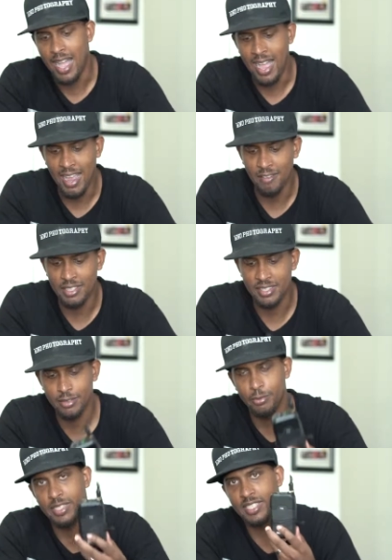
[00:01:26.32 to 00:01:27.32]
I have this
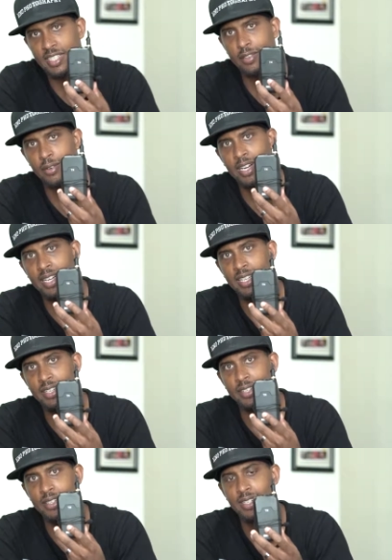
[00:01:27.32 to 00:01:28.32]
receiver right
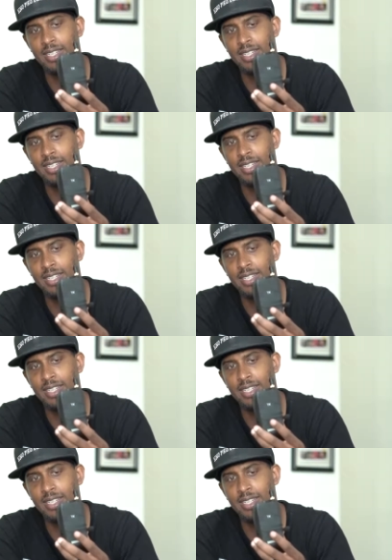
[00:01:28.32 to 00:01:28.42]
here.